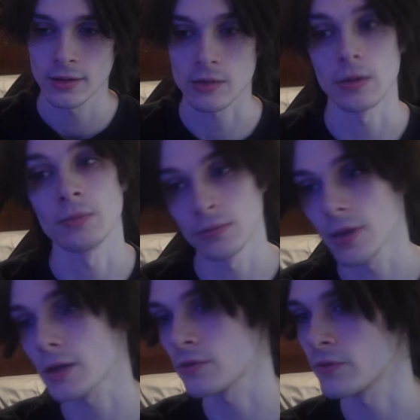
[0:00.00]
Cause my boy
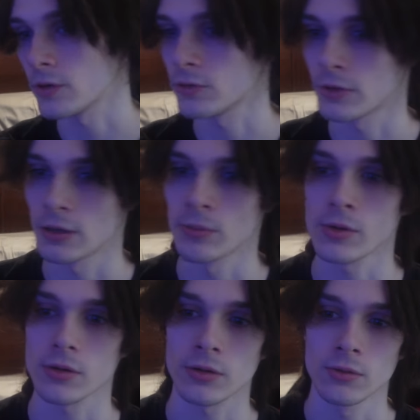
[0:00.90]
Mason fuck with drag
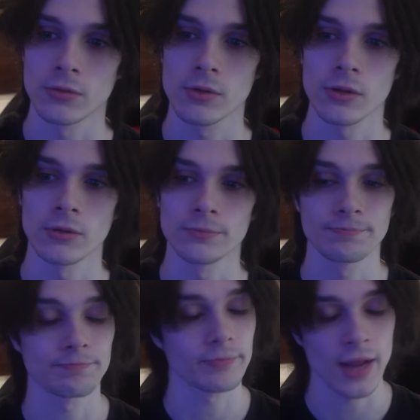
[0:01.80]
music too, so
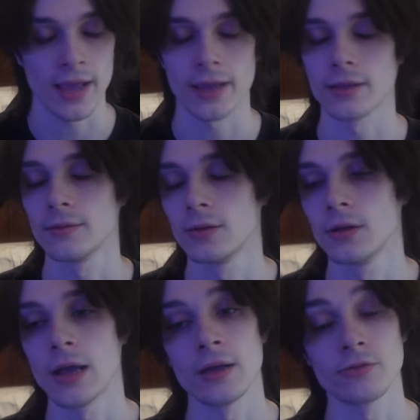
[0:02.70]
hey.
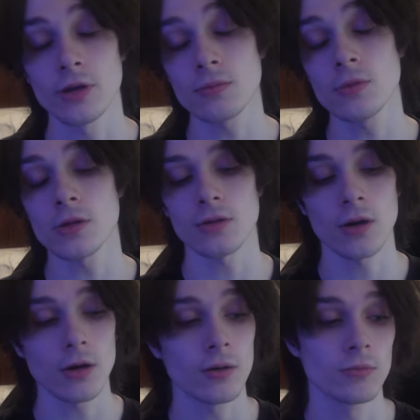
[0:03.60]
If drag music
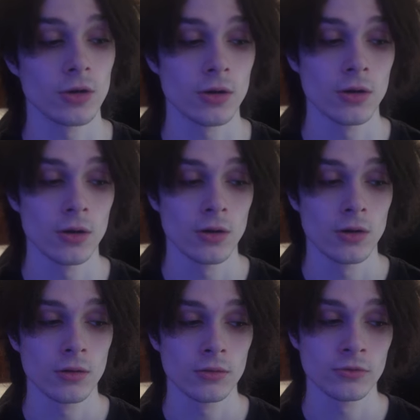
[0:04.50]
hard but
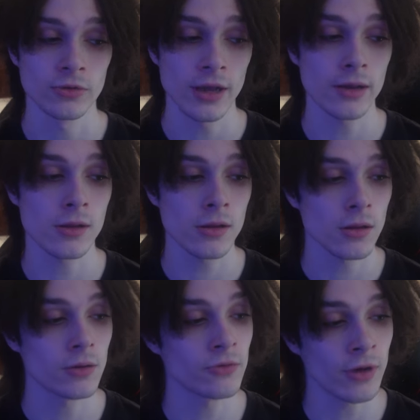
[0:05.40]

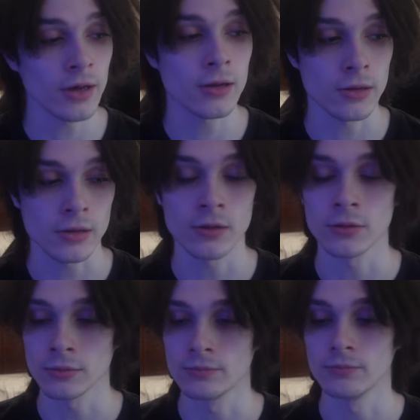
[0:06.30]
Dregs Dregs is
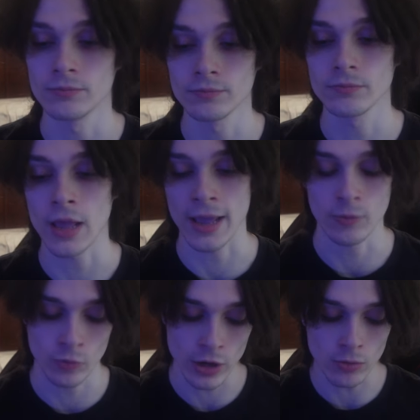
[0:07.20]
gonna hey,
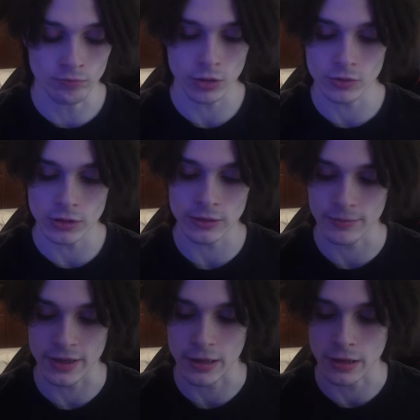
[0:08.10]
we gonna blow
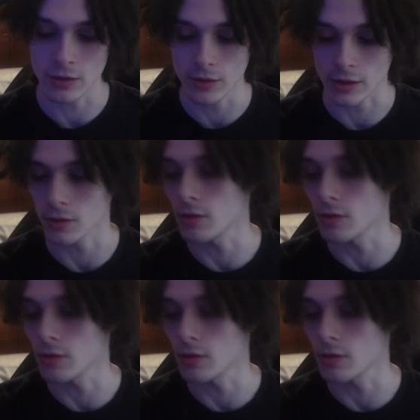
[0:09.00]
up this year, that's